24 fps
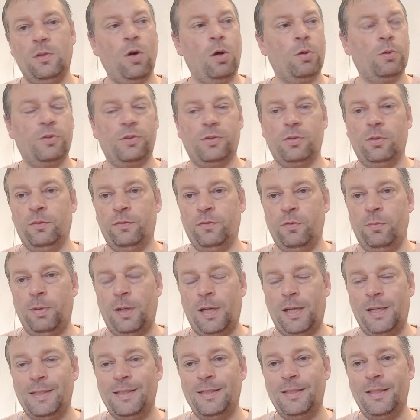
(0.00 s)
console for
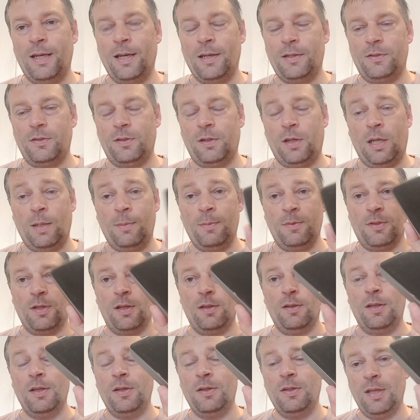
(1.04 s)
playing DS games,
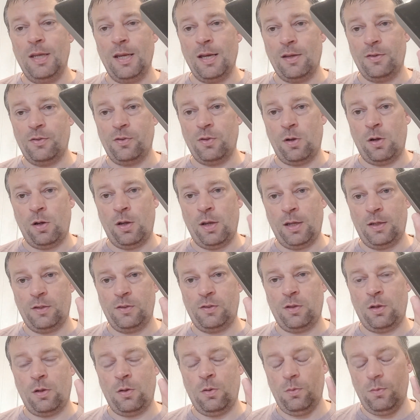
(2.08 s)
then the DSi
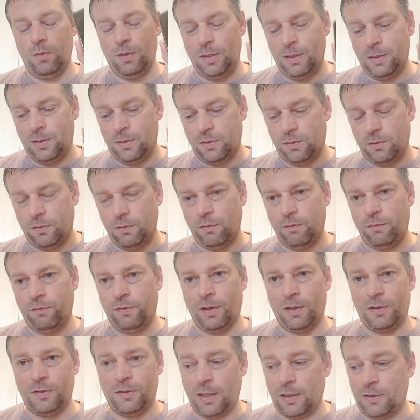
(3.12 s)
XL is
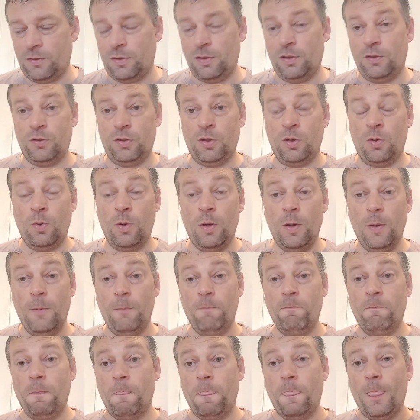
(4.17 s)
fantastic. So
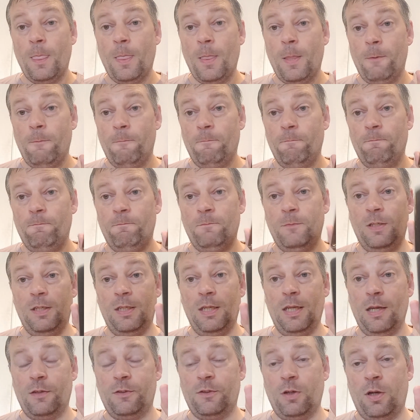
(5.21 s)

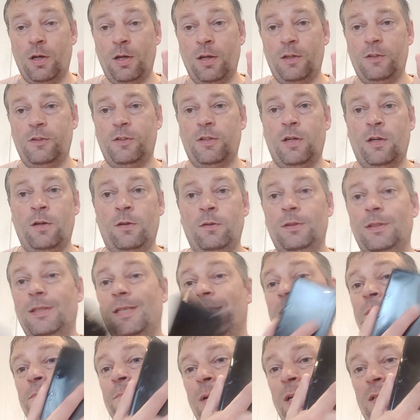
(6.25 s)
DSi XL
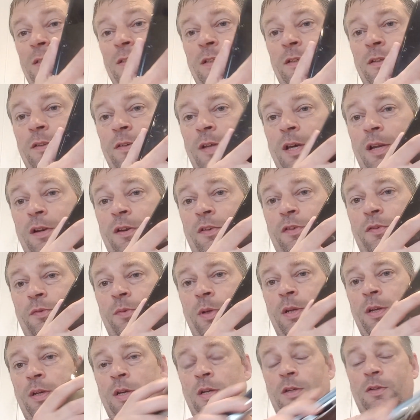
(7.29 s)
is better than a
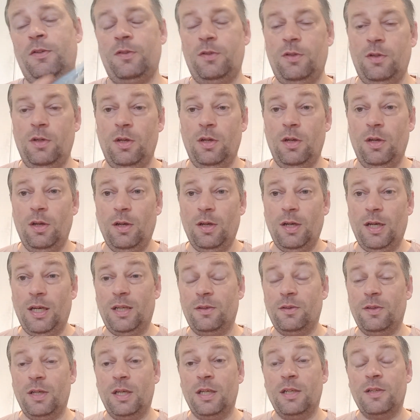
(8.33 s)
3DS,
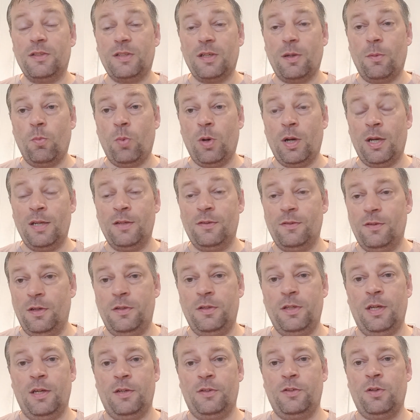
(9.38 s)
and in some ways, a
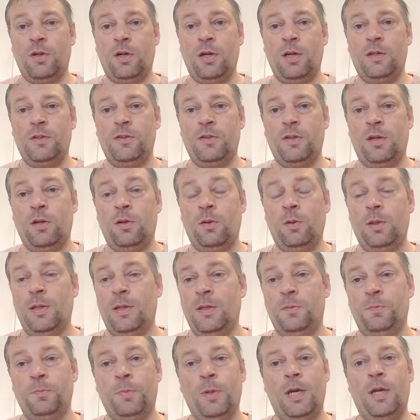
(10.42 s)
DSi XL
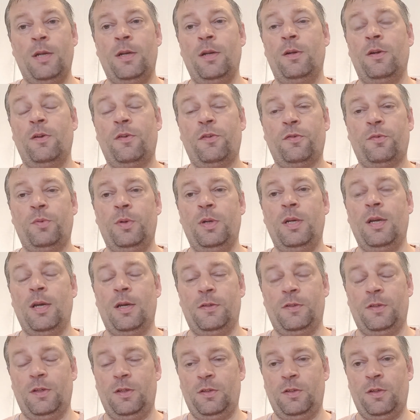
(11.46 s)
is better than a
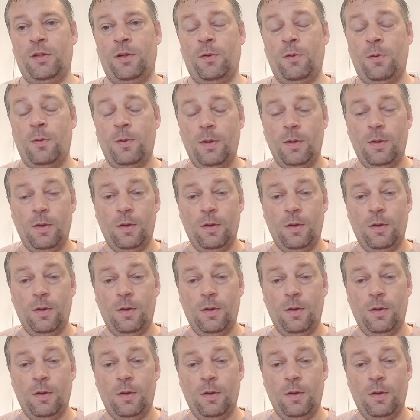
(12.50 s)
3DS XL.